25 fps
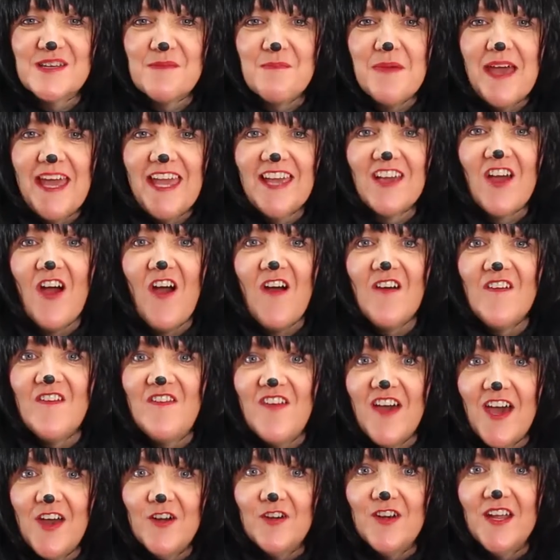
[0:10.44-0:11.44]
to make our
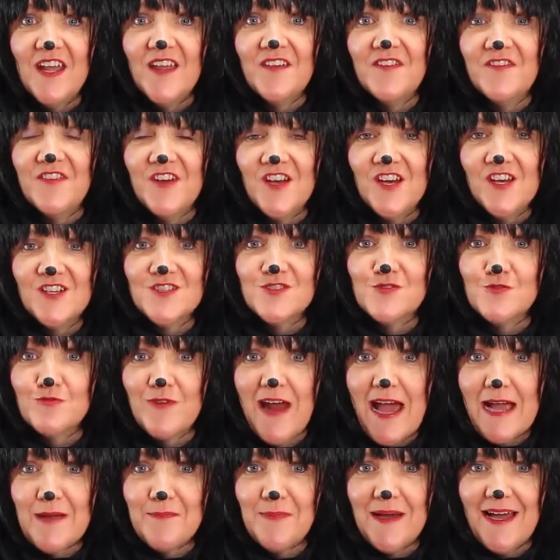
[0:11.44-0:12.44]
very first
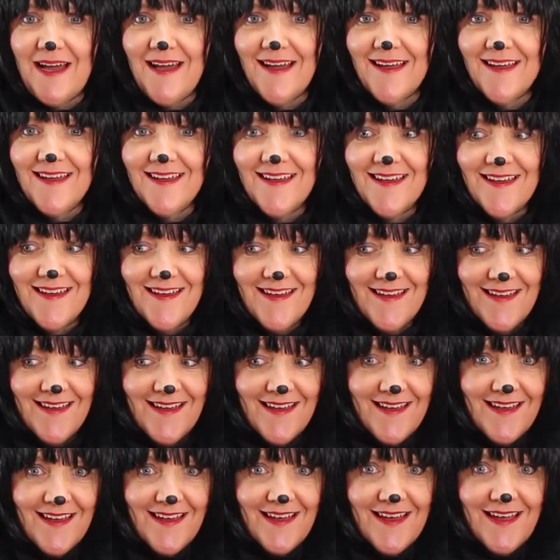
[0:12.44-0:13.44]
rag bag.
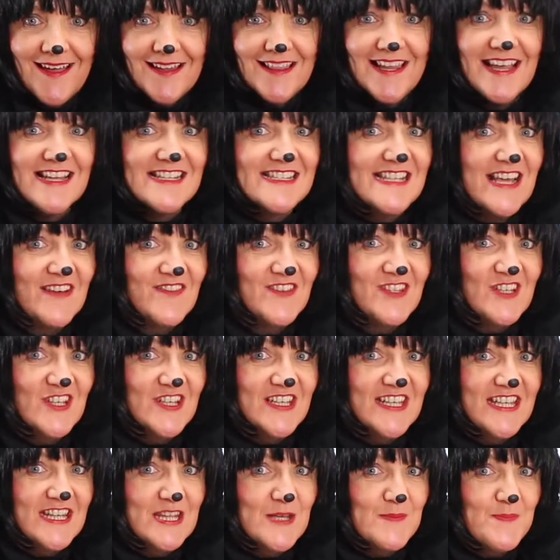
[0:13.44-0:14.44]
Let's have a
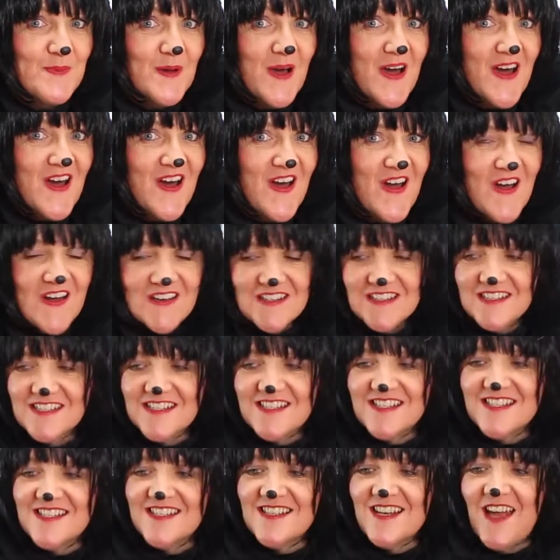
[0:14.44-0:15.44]
look in the
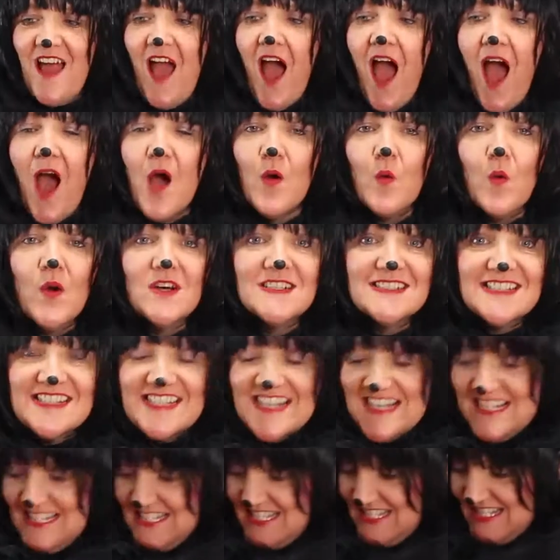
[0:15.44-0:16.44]
box. What's
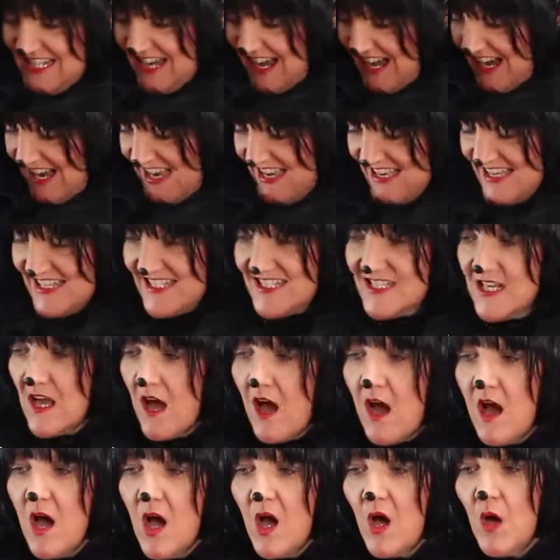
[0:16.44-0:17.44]
inside?
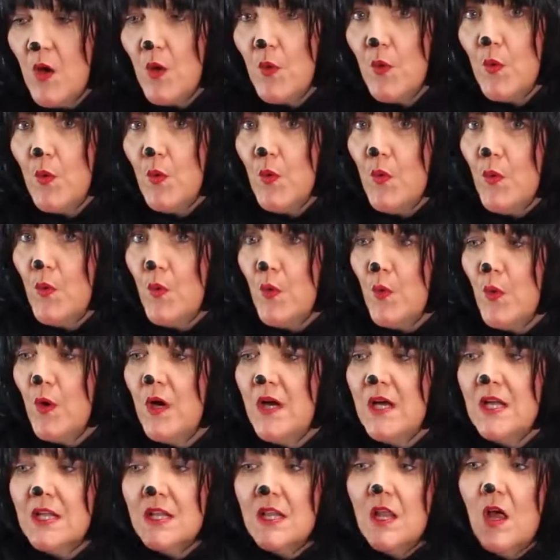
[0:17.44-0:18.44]
Ooh,
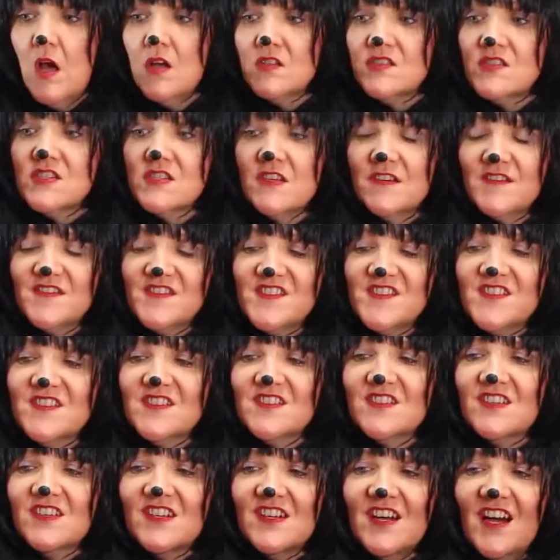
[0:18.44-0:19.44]
lots of
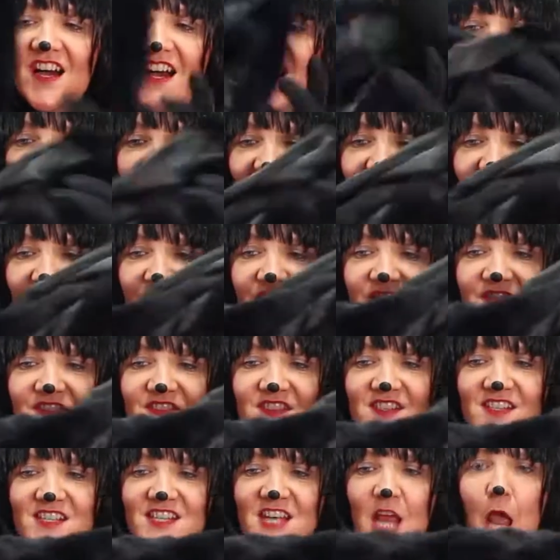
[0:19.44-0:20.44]

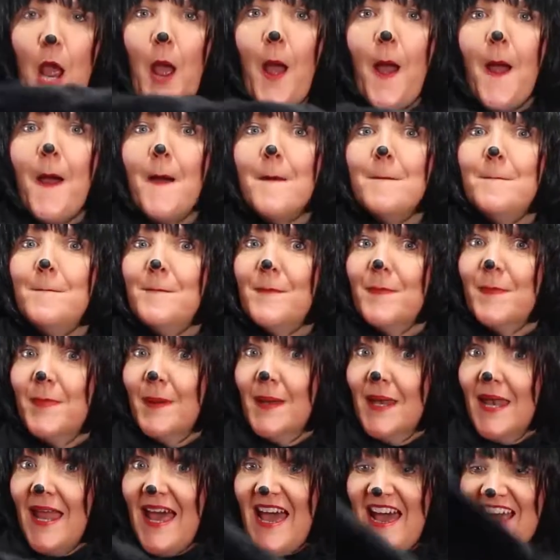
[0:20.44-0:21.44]
scarves.
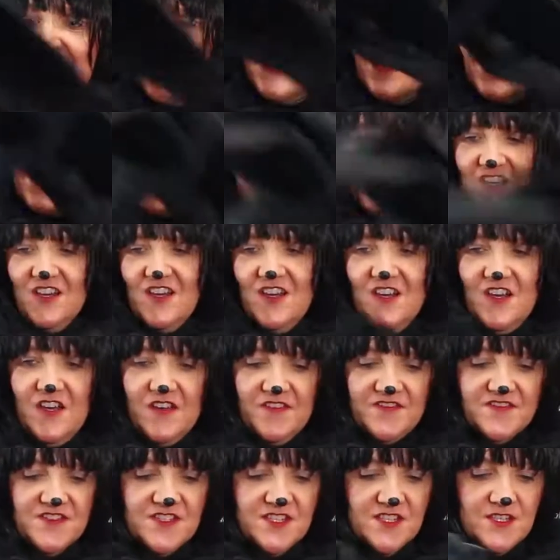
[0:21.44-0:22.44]
Black
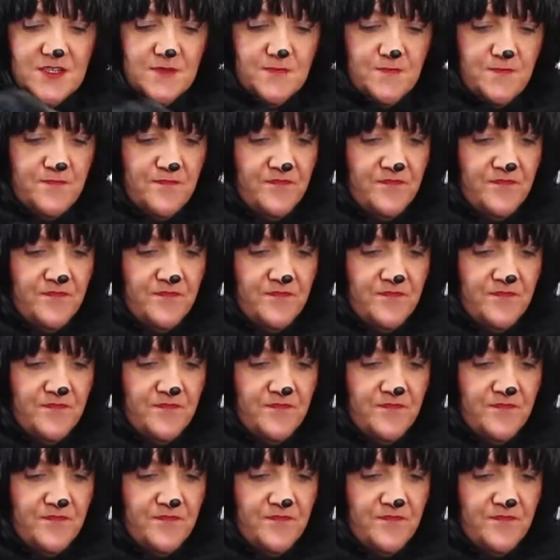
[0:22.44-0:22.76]
scarves.